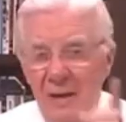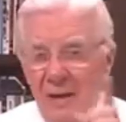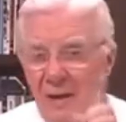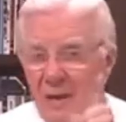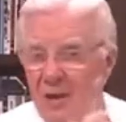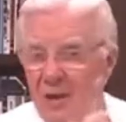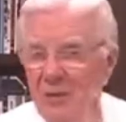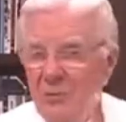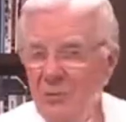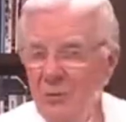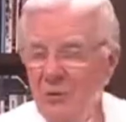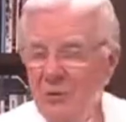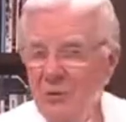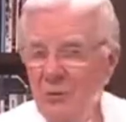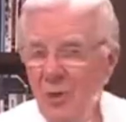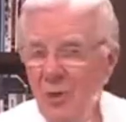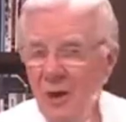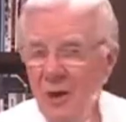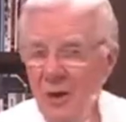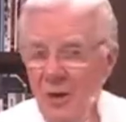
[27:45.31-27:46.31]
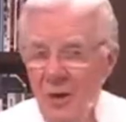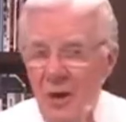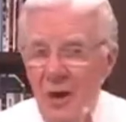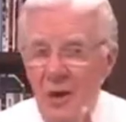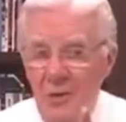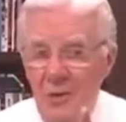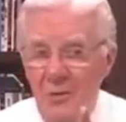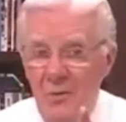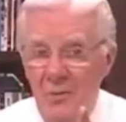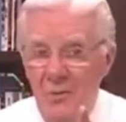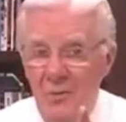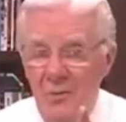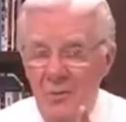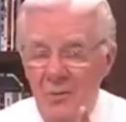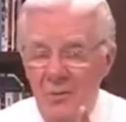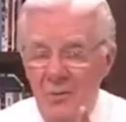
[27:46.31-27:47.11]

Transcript: But here's what you want to know.